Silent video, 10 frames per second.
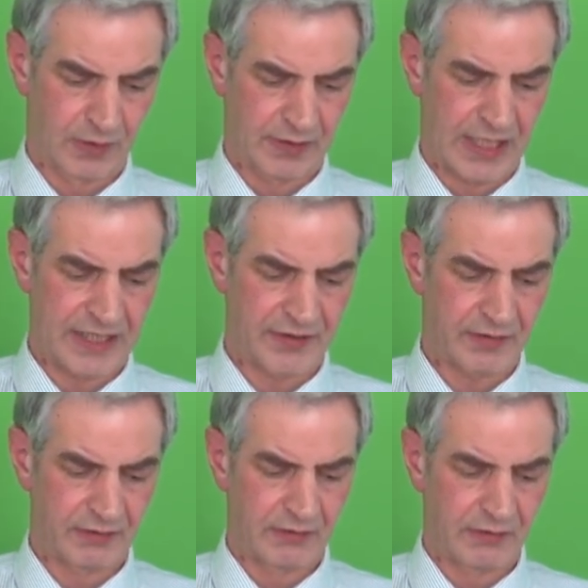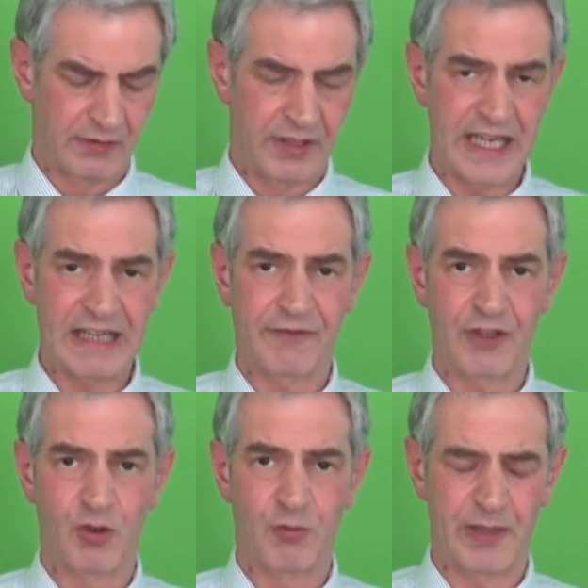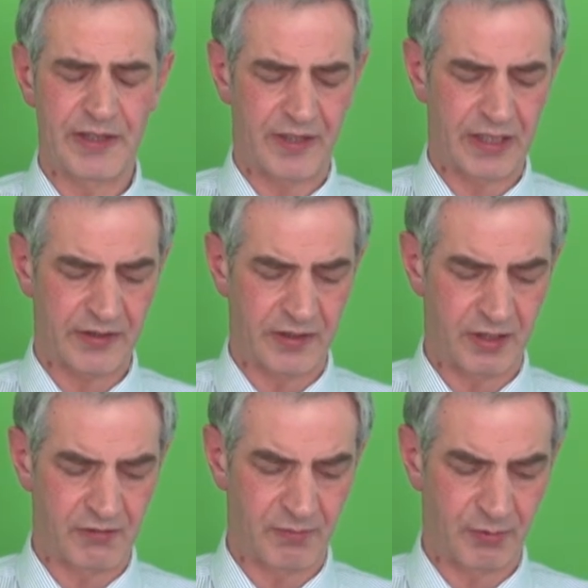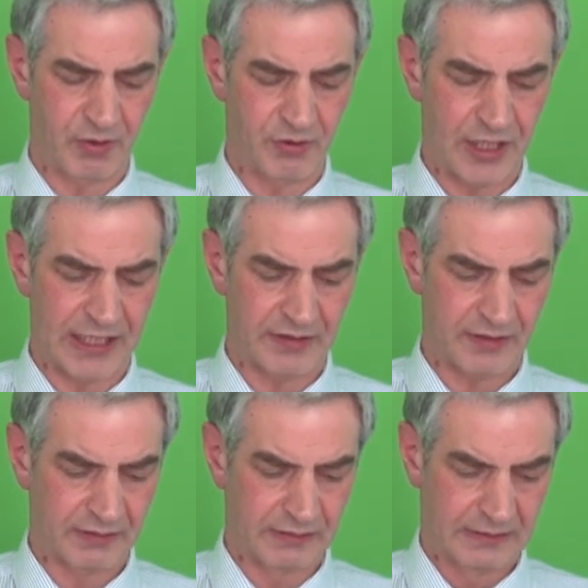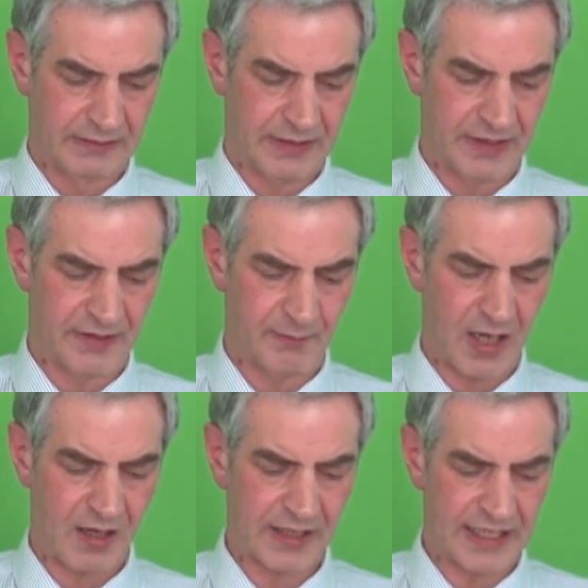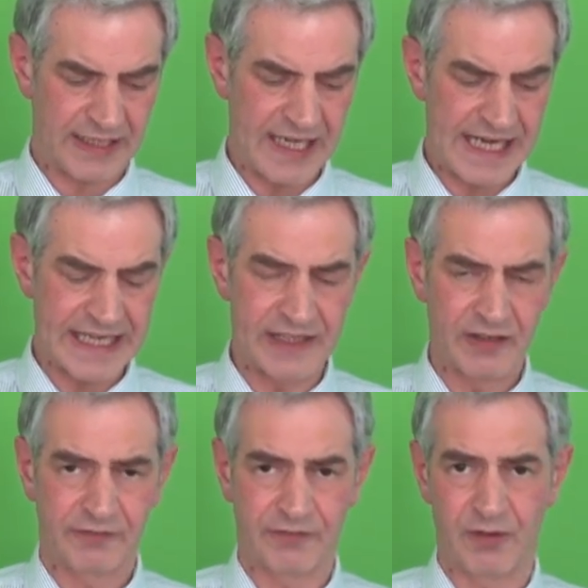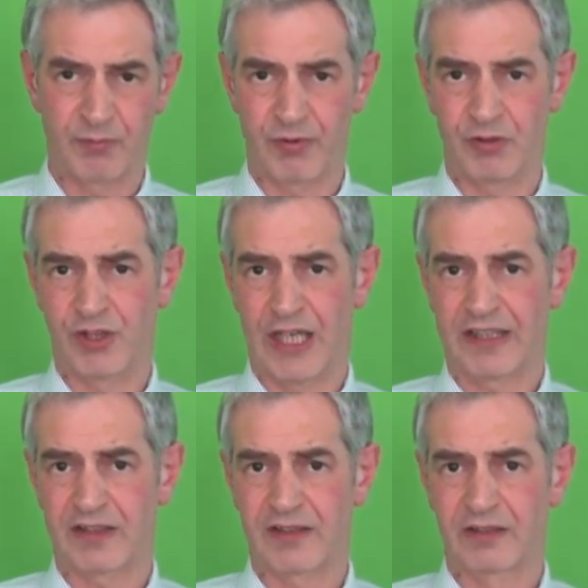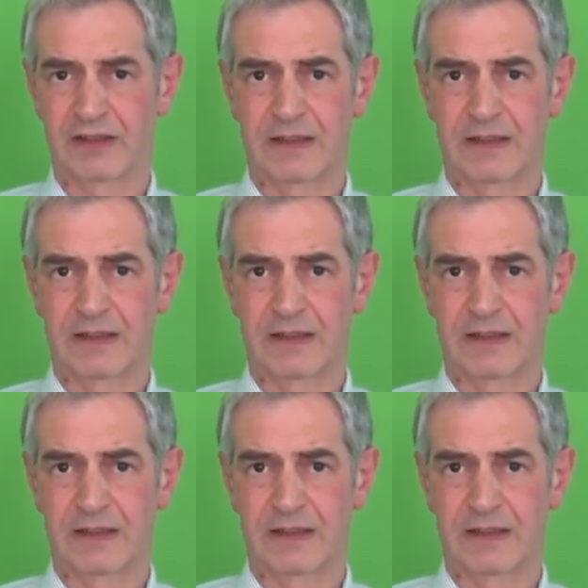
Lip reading: There's the need for your business to do the project. There's the market need for the project,